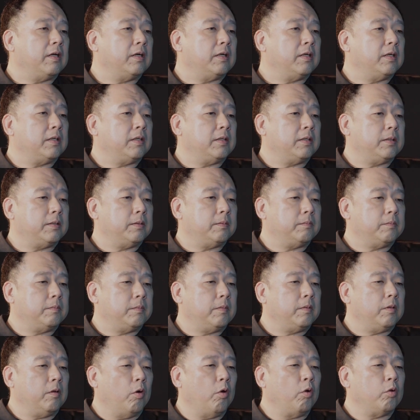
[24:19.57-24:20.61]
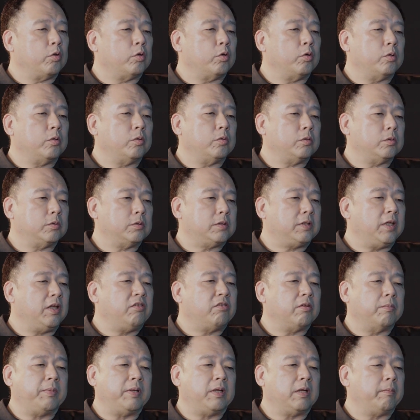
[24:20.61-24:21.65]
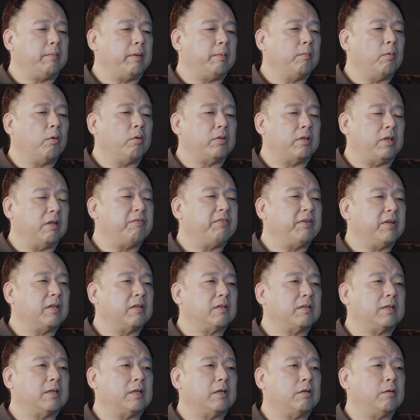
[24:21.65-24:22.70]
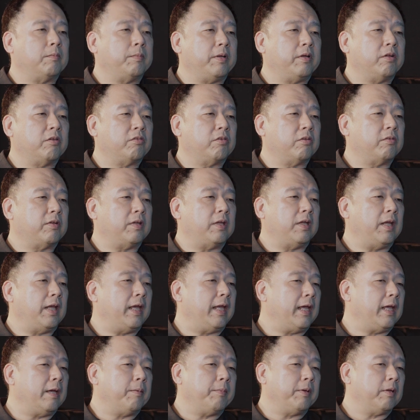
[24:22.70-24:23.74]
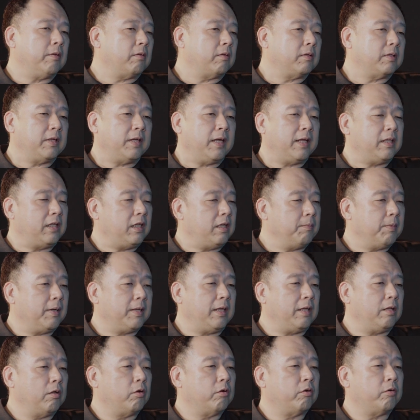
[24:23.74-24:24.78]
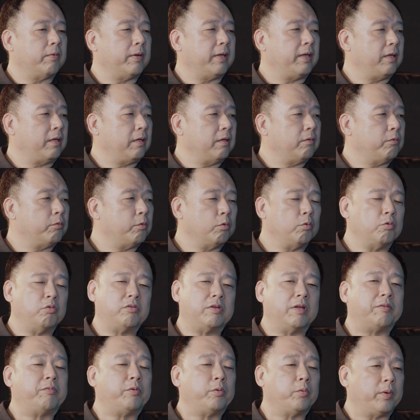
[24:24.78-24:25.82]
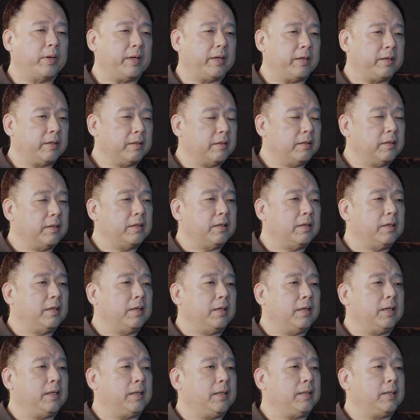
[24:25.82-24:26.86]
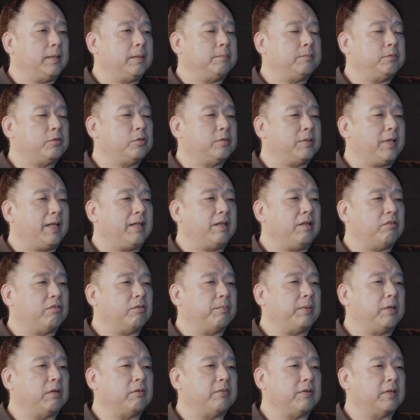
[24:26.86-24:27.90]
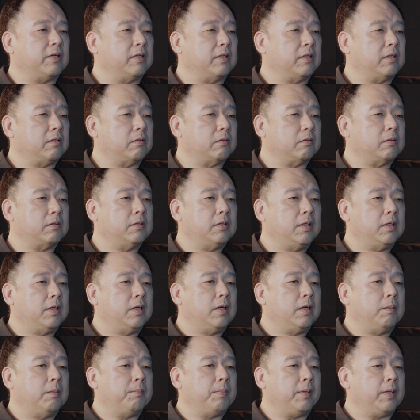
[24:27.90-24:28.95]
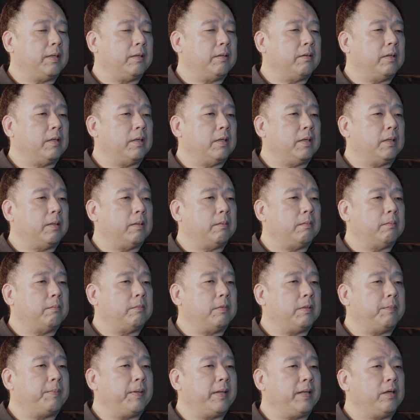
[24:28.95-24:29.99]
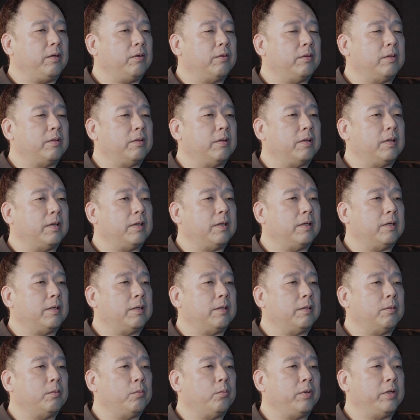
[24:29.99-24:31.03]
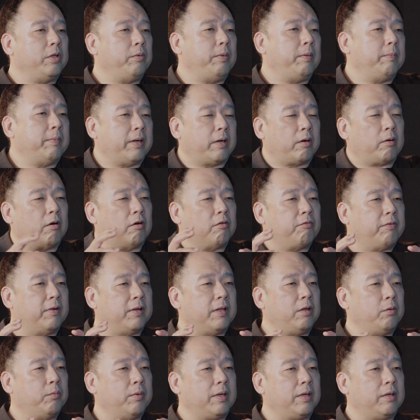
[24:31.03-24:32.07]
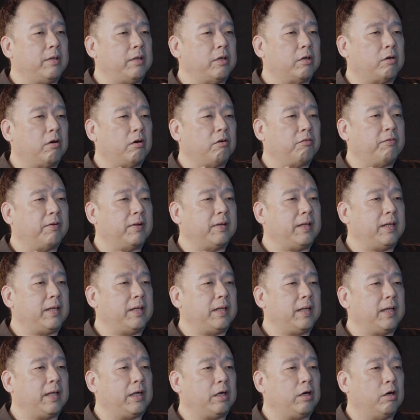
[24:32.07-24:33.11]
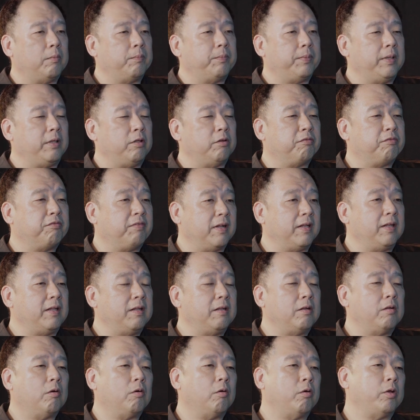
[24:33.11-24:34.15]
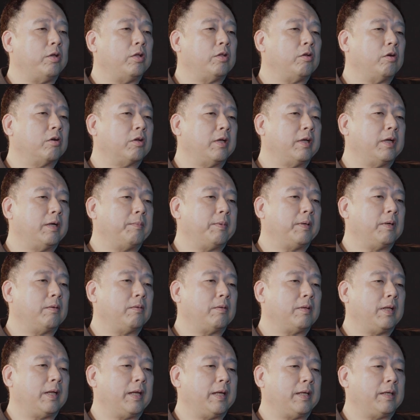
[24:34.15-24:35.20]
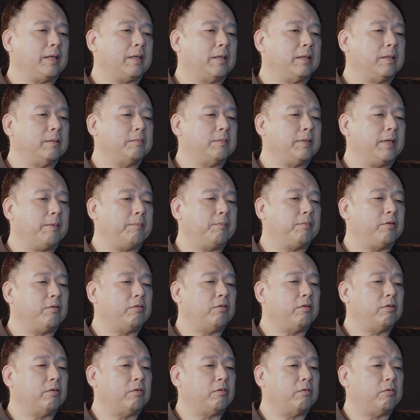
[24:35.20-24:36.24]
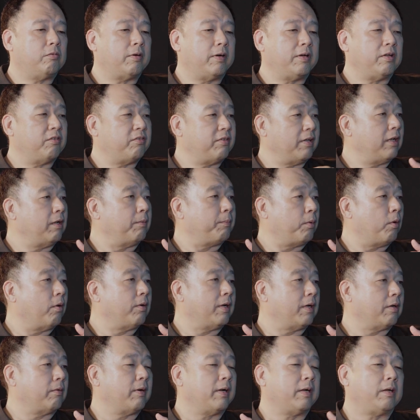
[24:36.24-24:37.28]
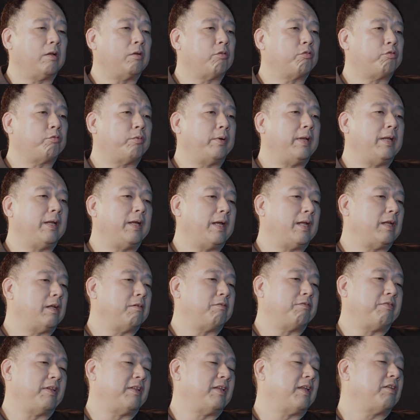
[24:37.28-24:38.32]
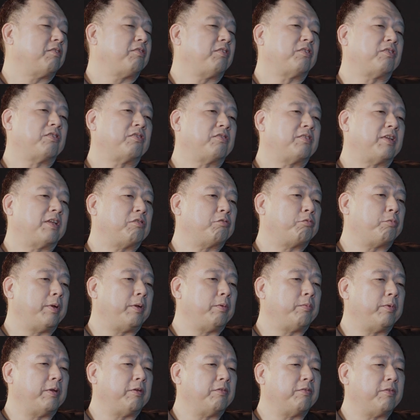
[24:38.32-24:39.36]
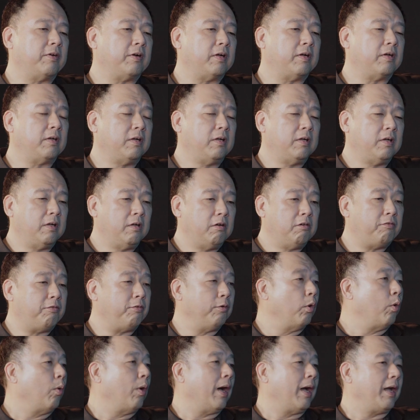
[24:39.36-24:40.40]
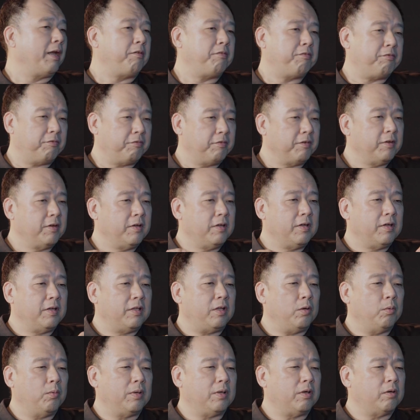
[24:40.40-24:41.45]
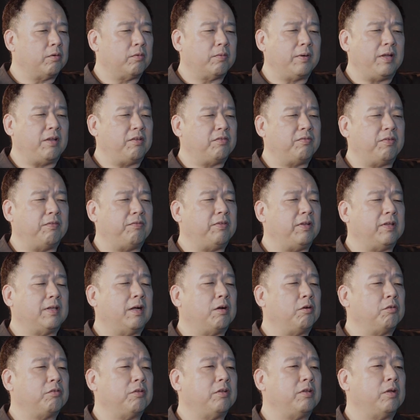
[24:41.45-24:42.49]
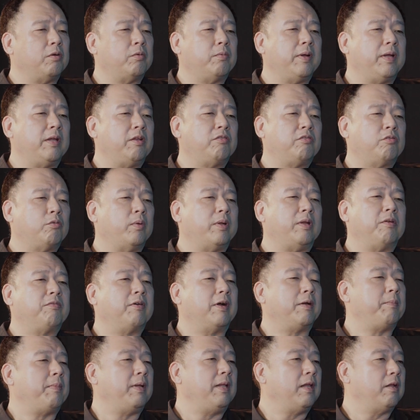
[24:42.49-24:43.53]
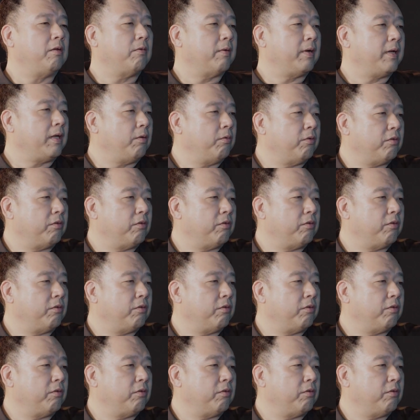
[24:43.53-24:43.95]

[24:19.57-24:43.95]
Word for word: Um, although things are becoming more difficult now because of the AML, the anti money laundering rules everywhere, um, so that is a bit of a hurdle. But um, depending on uh, what you mean by crowdfunding, whether you're crowdfunding a company to fund it, or you're talking about like um, them trying to sell a product, right? Australia had a fantastic success rate with uh, Flow Hive they wanted to raise 50,000, they raised 25 million, right?